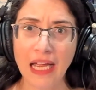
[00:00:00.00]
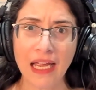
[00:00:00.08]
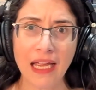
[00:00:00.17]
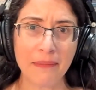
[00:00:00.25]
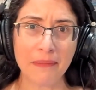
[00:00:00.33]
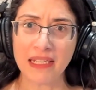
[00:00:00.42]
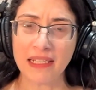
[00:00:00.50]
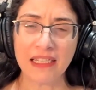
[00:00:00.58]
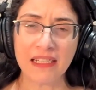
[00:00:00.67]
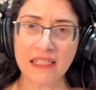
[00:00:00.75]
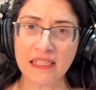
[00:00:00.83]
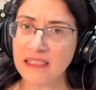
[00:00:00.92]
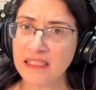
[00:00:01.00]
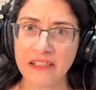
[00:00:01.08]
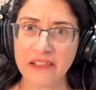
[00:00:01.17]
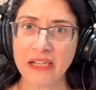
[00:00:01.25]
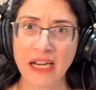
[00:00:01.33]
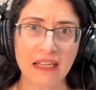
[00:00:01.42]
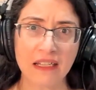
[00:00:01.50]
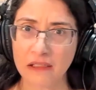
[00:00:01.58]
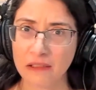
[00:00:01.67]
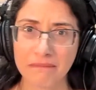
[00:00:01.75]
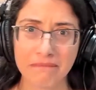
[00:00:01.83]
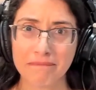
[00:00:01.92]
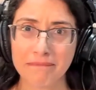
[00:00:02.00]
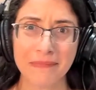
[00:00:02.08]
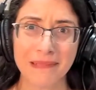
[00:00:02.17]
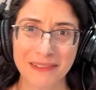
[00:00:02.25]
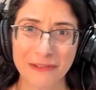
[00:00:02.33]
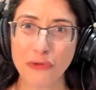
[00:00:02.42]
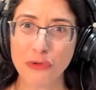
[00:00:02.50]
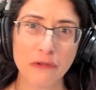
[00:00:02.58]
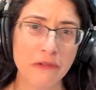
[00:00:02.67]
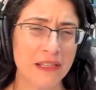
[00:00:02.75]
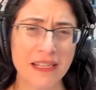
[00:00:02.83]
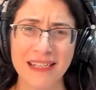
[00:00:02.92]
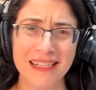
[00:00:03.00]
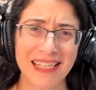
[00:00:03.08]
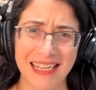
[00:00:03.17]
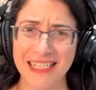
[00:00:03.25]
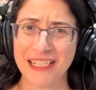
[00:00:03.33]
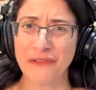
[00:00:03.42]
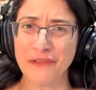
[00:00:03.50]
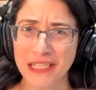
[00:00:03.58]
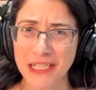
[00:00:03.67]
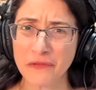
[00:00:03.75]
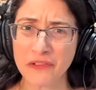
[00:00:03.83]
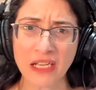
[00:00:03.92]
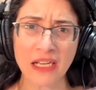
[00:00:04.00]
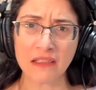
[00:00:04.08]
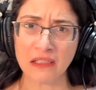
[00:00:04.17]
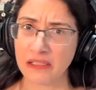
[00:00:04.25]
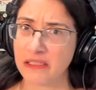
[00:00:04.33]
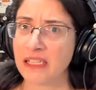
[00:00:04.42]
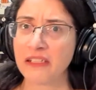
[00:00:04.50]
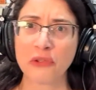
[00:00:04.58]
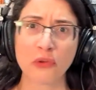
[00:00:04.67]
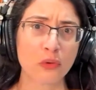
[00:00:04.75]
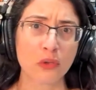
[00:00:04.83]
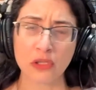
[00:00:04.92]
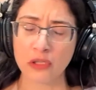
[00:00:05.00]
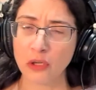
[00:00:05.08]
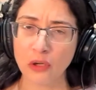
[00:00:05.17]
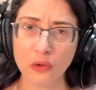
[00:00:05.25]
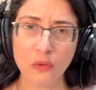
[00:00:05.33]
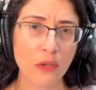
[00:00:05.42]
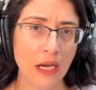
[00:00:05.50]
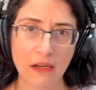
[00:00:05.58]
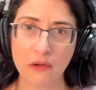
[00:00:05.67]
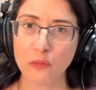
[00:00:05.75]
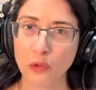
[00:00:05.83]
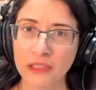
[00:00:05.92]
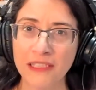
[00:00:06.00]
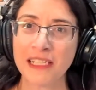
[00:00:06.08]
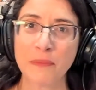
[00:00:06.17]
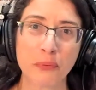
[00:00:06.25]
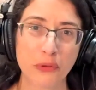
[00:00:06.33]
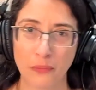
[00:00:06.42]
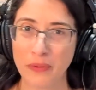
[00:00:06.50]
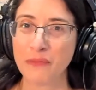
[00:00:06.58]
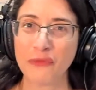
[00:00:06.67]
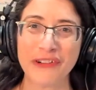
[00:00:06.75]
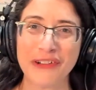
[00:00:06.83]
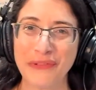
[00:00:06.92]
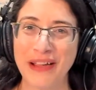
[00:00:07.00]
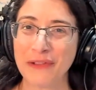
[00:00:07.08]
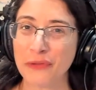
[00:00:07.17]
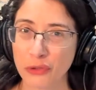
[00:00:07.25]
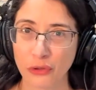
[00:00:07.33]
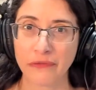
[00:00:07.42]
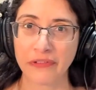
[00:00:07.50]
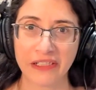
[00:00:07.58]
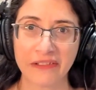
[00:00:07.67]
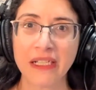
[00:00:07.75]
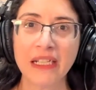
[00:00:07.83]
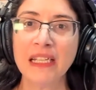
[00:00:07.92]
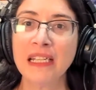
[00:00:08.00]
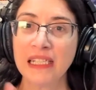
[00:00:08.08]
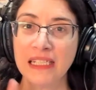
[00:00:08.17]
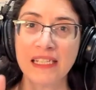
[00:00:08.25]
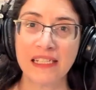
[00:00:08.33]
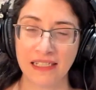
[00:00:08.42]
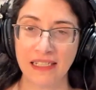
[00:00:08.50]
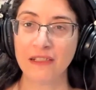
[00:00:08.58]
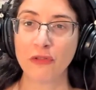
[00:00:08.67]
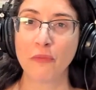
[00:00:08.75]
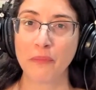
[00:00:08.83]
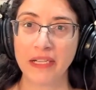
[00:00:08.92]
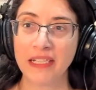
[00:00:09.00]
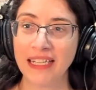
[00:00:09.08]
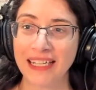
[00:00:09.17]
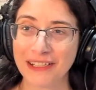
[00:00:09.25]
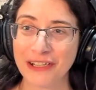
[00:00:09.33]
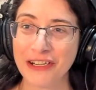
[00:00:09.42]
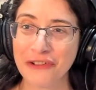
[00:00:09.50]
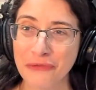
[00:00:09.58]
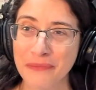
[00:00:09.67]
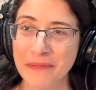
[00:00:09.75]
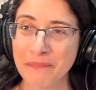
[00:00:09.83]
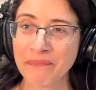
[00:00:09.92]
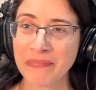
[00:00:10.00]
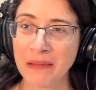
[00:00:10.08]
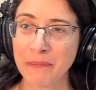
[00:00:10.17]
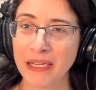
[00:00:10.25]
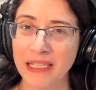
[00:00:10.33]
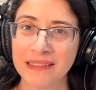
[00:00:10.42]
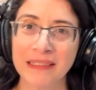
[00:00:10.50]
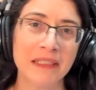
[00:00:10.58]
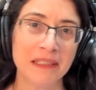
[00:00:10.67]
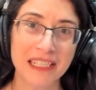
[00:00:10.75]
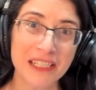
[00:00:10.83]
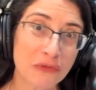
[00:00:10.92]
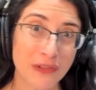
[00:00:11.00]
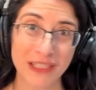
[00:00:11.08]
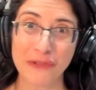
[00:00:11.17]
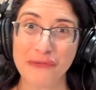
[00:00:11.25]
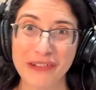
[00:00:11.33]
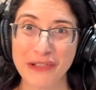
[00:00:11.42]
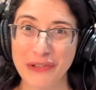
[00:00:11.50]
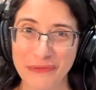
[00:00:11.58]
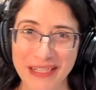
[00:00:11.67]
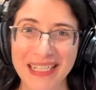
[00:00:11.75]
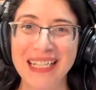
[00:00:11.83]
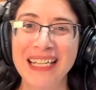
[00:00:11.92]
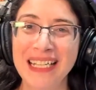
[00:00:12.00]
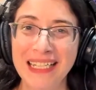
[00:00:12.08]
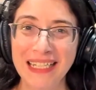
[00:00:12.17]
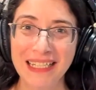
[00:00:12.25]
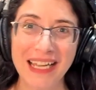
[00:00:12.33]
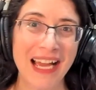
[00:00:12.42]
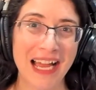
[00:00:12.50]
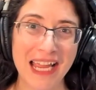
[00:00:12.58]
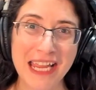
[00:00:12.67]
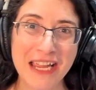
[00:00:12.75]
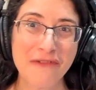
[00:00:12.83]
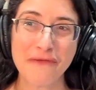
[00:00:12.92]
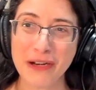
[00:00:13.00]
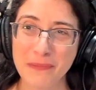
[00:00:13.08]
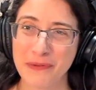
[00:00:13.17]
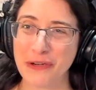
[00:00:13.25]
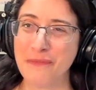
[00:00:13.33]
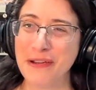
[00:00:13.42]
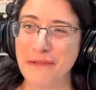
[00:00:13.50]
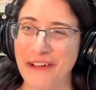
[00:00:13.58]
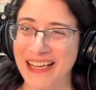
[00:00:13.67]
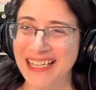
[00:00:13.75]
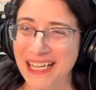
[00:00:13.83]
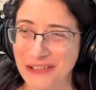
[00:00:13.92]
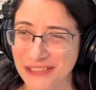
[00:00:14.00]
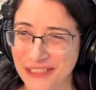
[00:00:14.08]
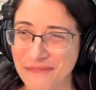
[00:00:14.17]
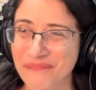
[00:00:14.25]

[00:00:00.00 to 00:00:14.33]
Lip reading: I mean, isn't there like good SaaS services for that? Are they too slow? Like, what is the problem we're trying to solve here is still completely unclear to me, but in 2023, I will probably find out.